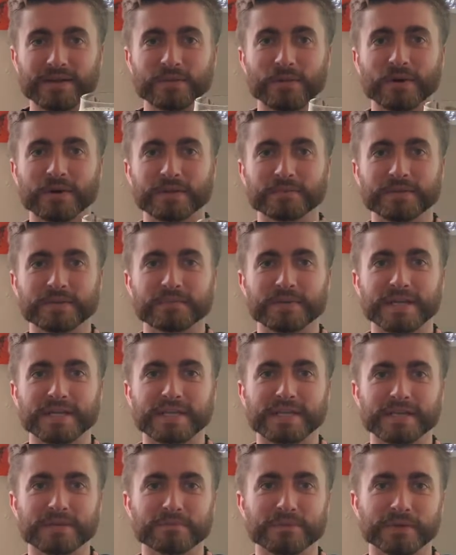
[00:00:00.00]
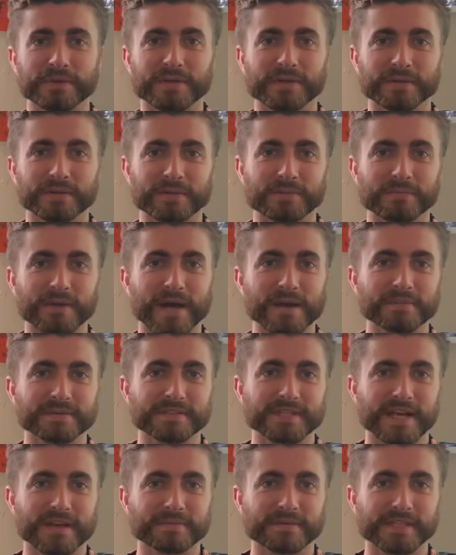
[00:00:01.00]
welcome to Baking and Brewing with Bob and
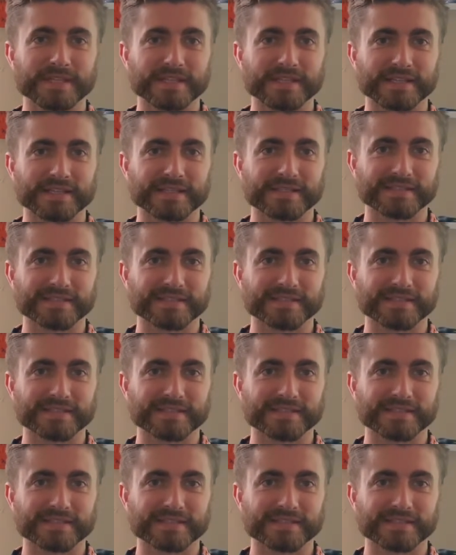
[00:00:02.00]
Dominique.